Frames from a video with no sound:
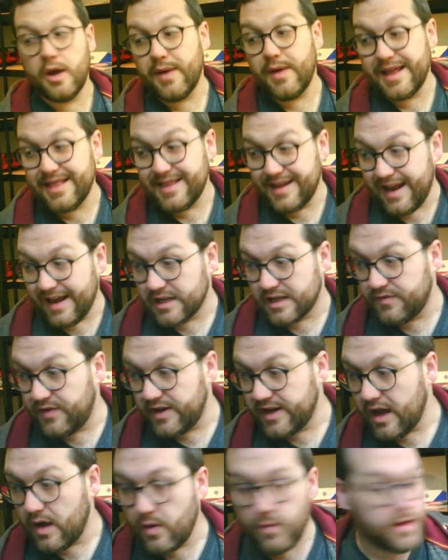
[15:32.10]
in the next
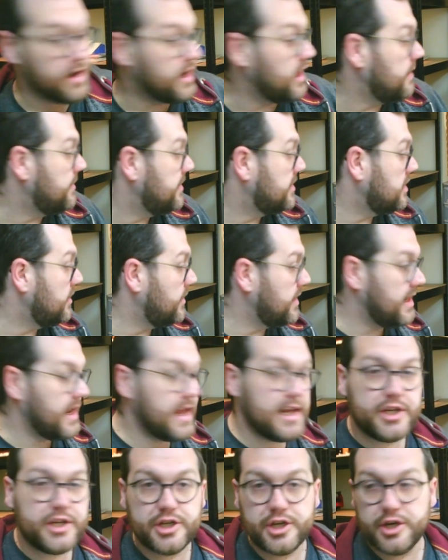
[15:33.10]
video, we're going to be doing
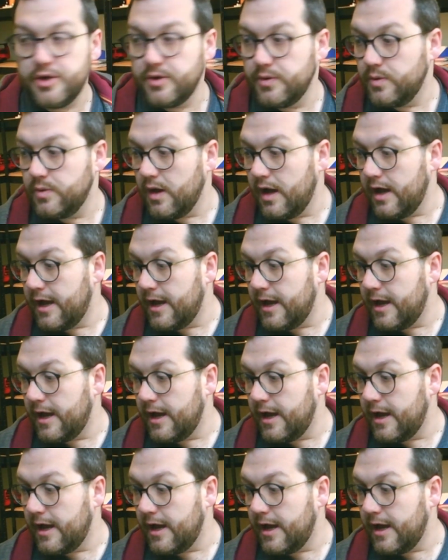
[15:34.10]
issue